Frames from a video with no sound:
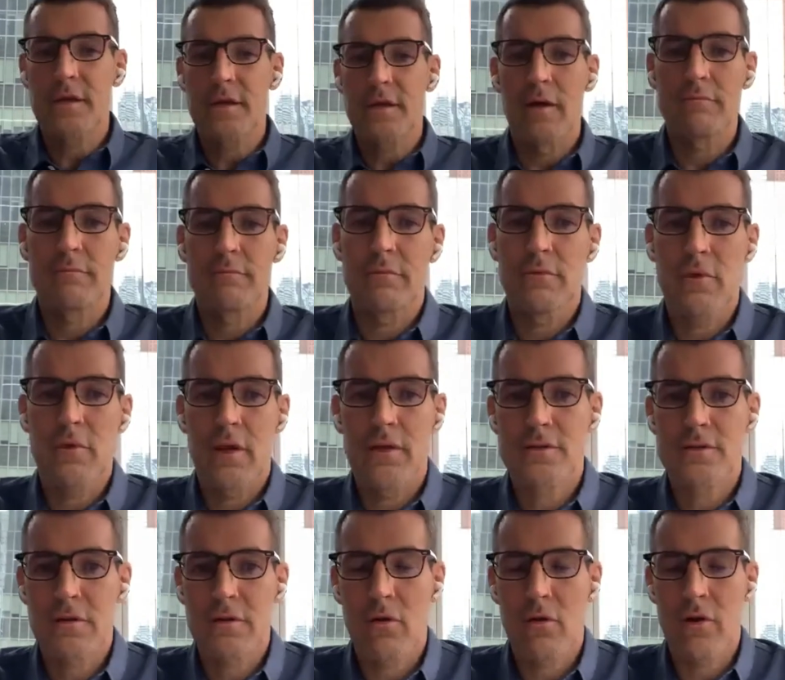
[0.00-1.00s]

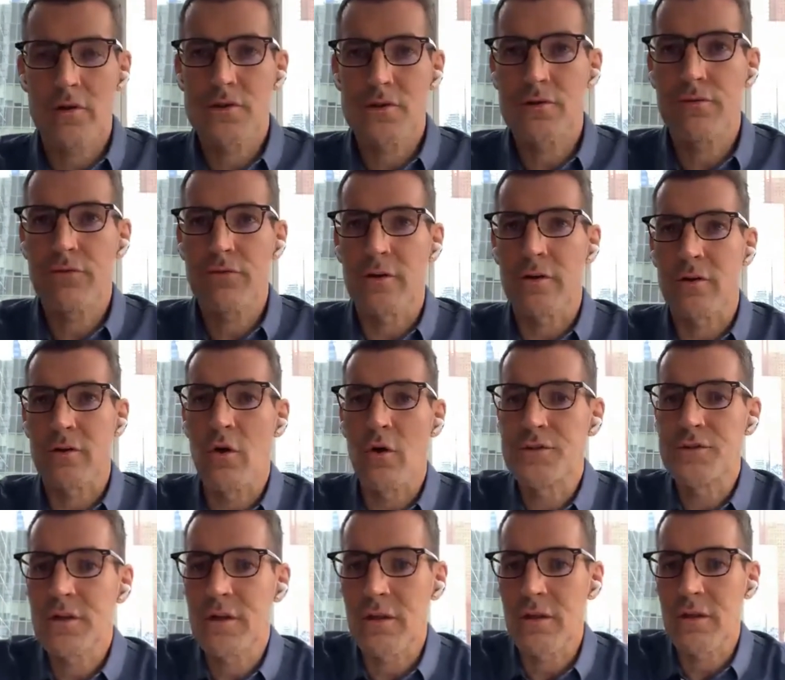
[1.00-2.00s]
thanks, Chris, for
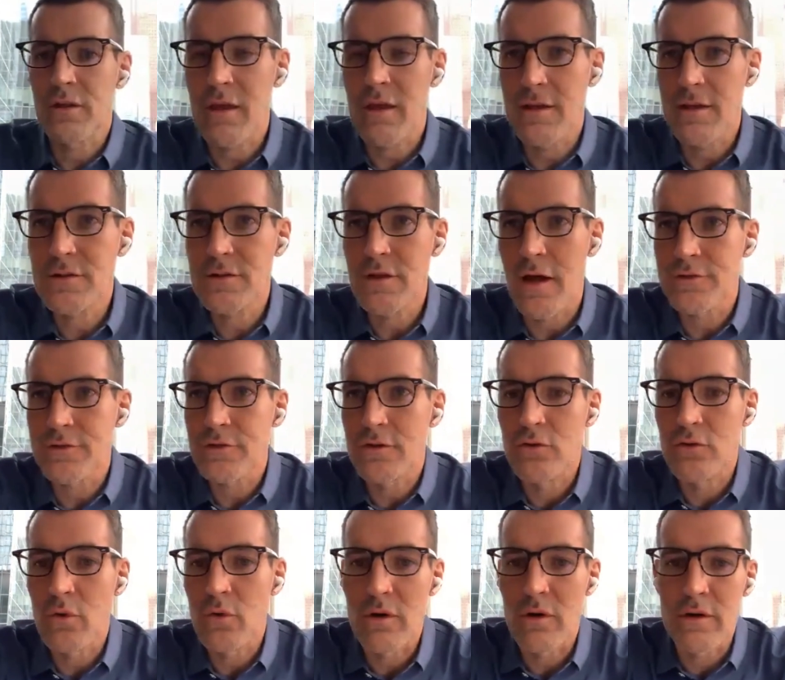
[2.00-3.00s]
hosting. Thanks, Dr.
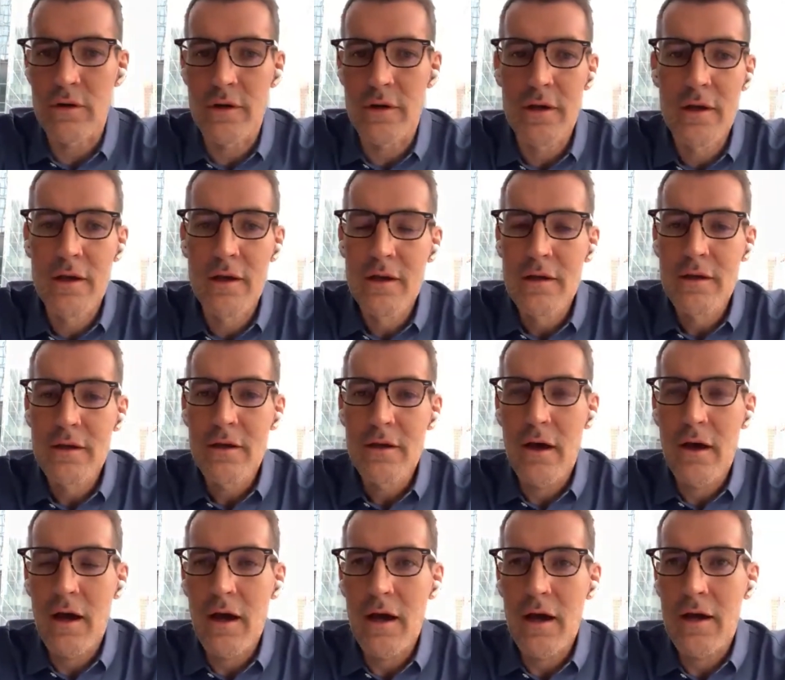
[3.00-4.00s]
Nord.
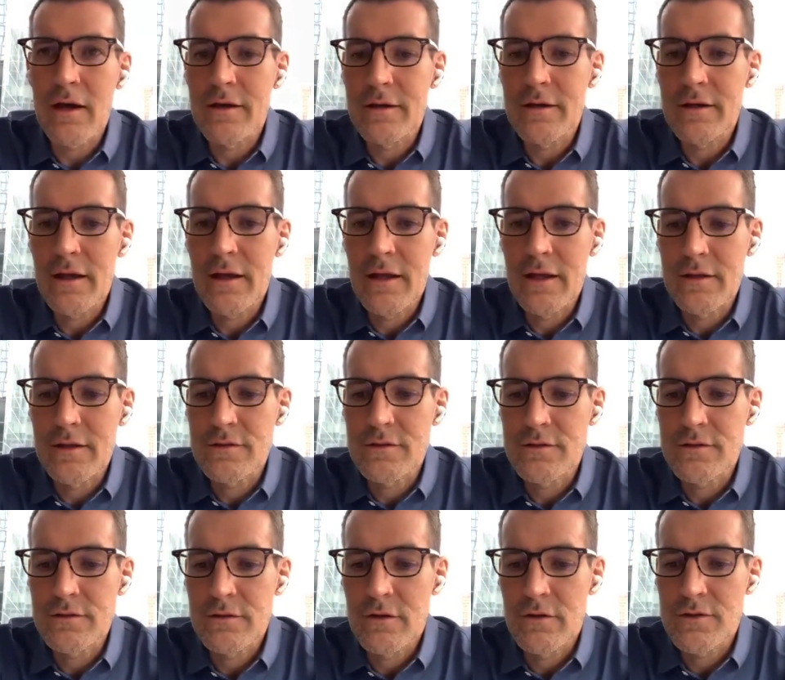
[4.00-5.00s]

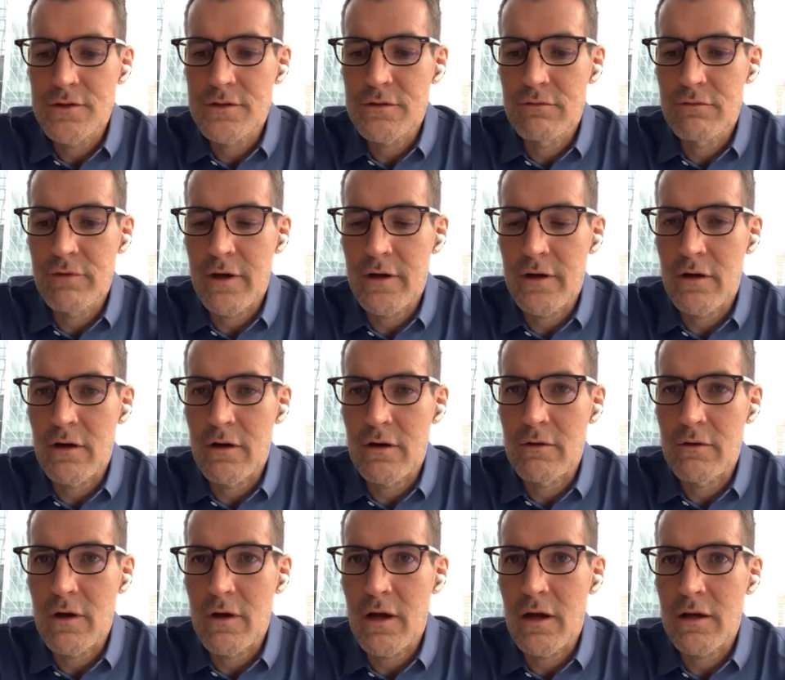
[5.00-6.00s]
And just invite
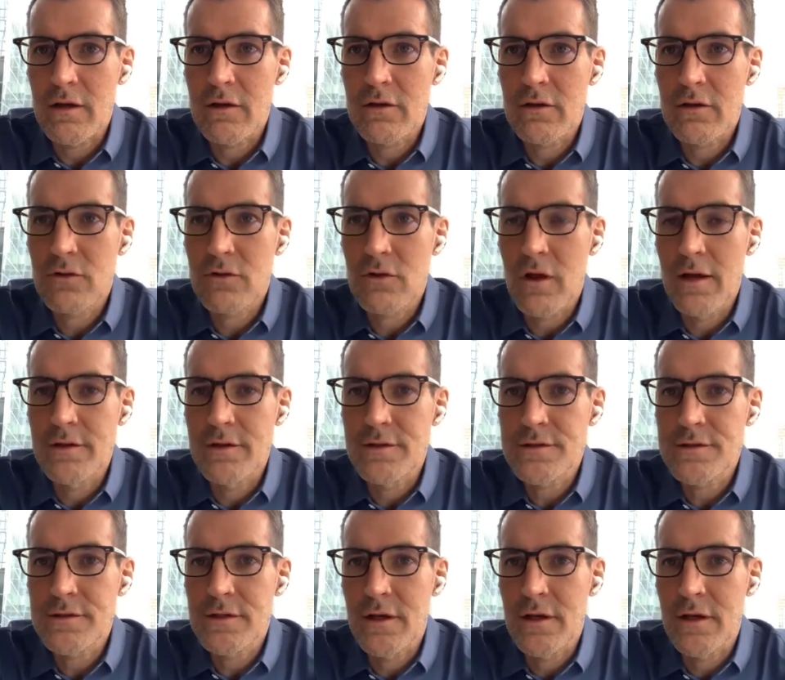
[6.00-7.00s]
our clients
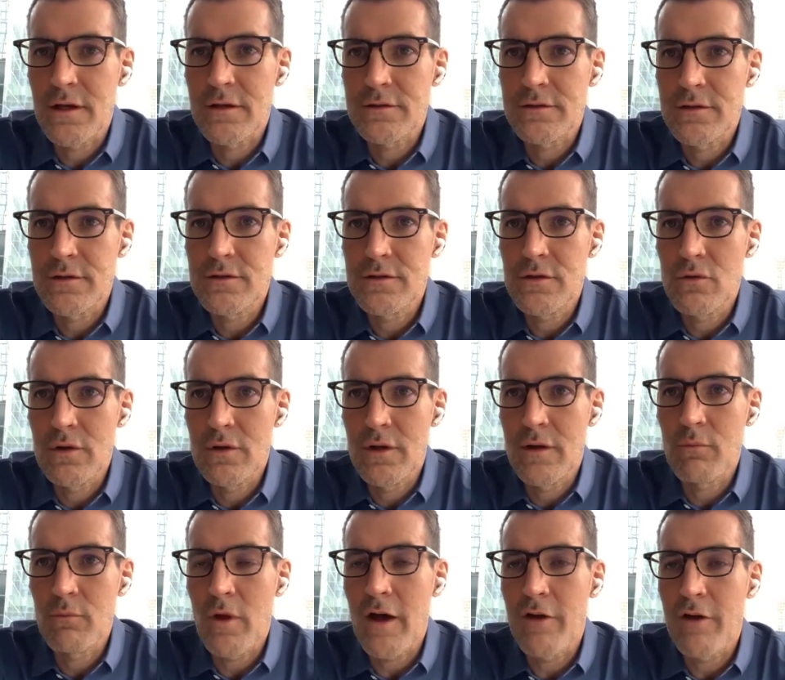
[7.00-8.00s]
to tune
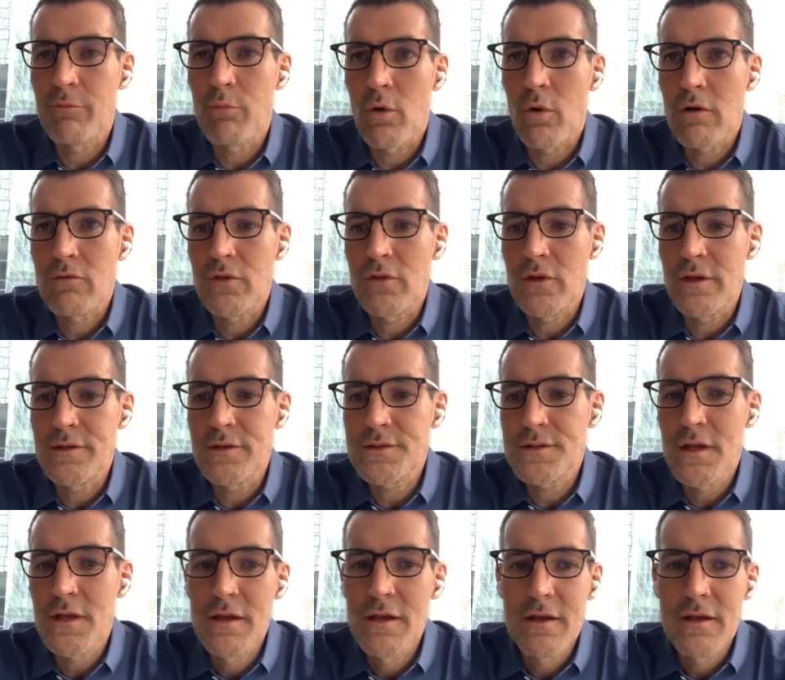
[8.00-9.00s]
in. We'll have more of
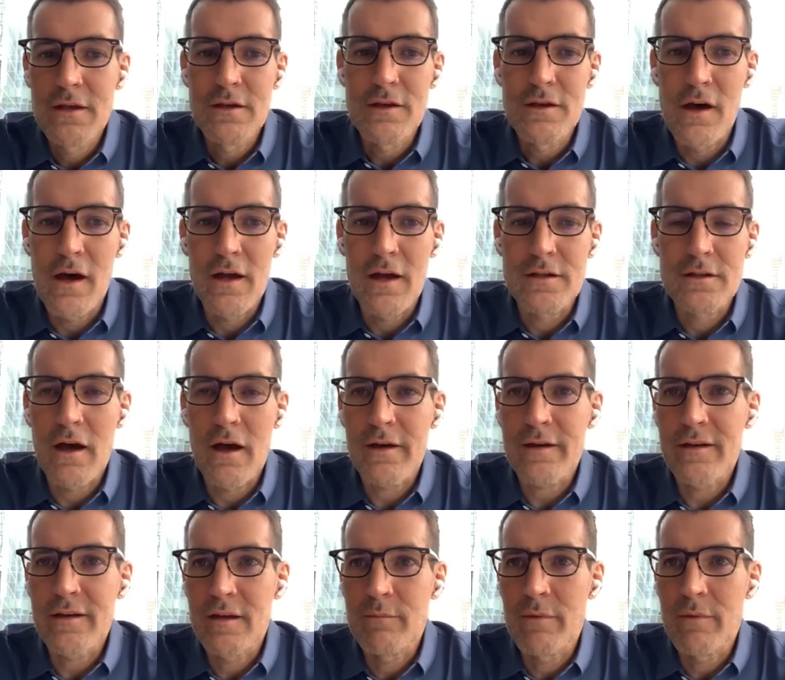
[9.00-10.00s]
these
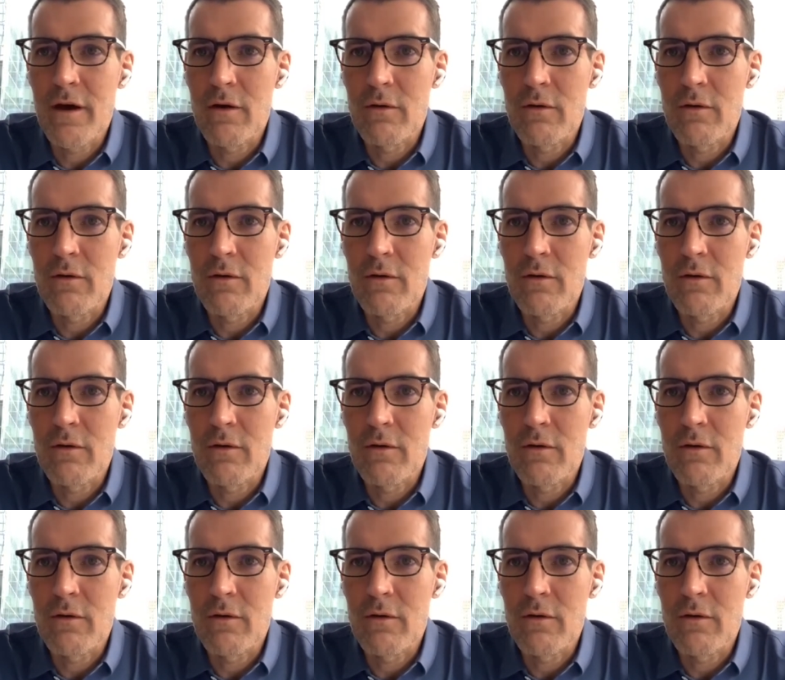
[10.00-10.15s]
talking about